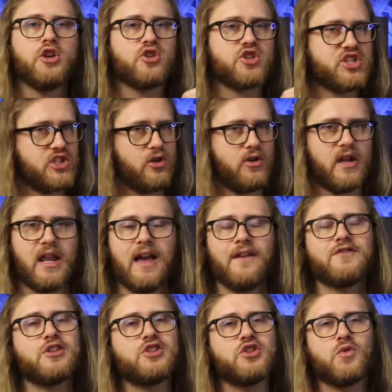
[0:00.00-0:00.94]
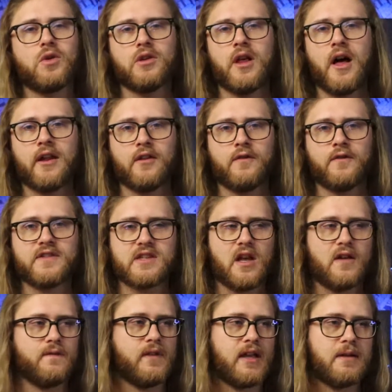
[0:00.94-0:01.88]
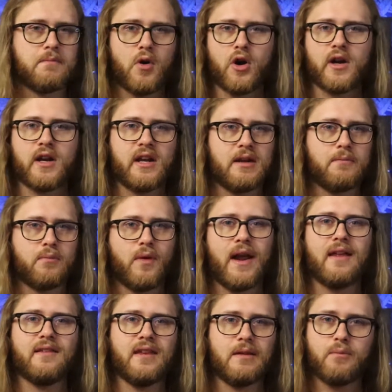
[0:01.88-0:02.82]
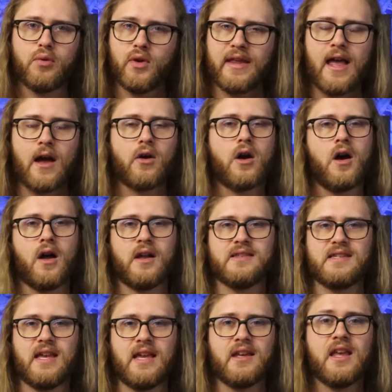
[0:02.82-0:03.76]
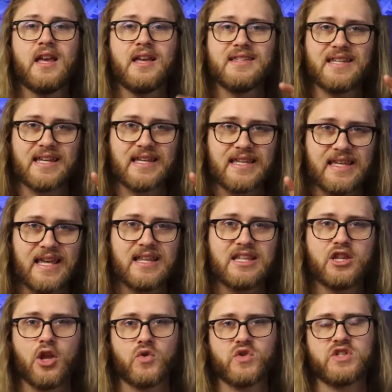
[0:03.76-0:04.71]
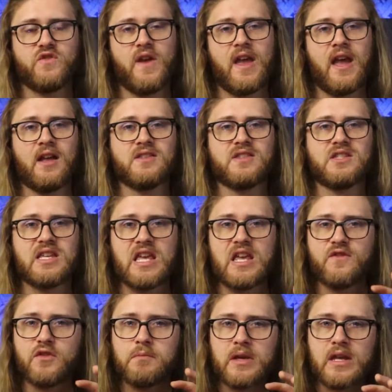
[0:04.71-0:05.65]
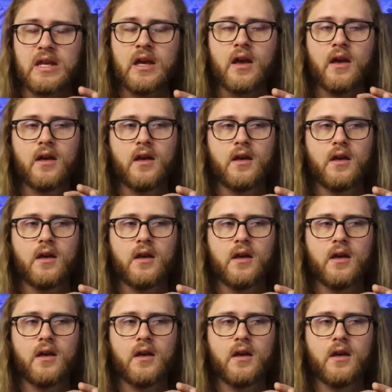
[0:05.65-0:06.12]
you're still going to have to do a lot of stuff like marketing, branding, putting out content to get those fans to even be,